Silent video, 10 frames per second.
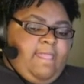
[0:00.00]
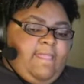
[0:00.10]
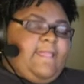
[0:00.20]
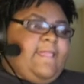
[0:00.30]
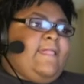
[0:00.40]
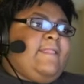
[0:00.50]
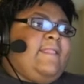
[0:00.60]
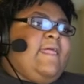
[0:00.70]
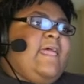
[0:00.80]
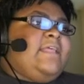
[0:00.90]
Okay.
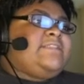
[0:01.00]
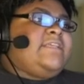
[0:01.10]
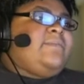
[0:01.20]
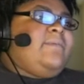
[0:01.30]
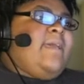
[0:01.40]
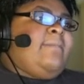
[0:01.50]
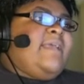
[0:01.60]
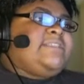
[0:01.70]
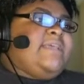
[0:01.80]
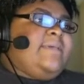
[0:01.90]
So the way I'm
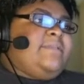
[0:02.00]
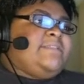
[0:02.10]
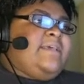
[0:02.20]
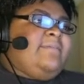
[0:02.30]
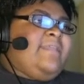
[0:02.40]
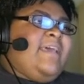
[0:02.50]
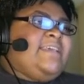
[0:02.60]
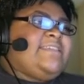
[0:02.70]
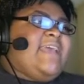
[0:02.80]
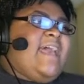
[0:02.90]
actually typing this up now
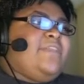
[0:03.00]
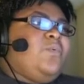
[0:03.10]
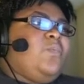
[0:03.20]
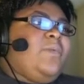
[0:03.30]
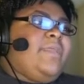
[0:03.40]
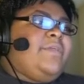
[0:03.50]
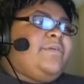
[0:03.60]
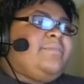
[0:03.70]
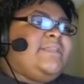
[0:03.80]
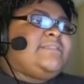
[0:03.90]
is kind of weird,
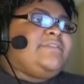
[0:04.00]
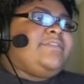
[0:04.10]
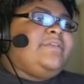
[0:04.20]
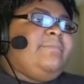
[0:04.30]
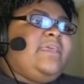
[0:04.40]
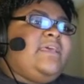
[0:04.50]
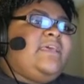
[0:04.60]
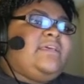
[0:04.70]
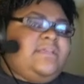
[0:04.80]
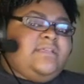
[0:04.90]
but it's literally
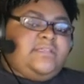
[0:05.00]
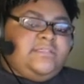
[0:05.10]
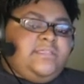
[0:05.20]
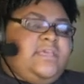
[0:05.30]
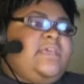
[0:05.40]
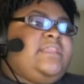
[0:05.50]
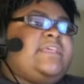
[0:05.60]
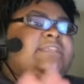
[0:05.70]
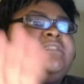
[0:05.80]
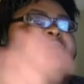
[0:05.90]
because
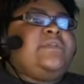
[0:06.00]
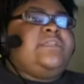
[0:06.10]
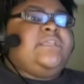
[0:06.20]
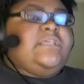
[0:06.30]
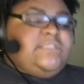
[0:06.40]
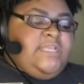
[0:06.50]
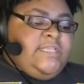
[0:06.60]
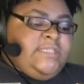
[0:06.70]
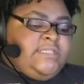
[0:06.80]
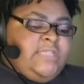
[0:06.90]
this is one of those
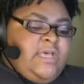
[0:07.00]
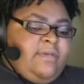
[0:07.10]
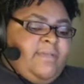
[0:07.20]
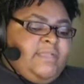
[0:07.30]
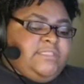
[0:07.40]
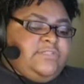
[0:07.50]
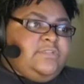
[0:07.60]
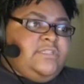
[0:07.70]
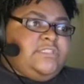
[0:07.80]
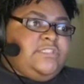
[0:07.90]
things that's on my
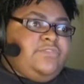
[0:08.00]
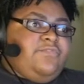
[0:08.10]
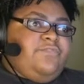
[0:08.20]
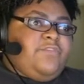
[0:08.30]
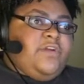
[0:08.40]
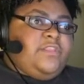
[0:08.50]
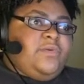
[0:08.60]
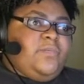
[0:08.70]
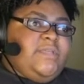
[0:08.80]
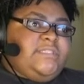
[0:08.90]
to-do list to do further
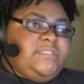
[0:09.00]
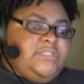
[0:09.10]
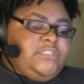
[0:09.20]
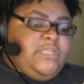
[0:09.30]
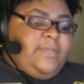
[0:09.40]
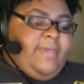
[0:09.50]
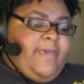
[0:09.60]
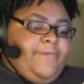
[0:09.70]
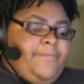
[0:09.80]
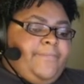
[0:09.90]
research
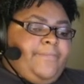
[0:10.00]
about.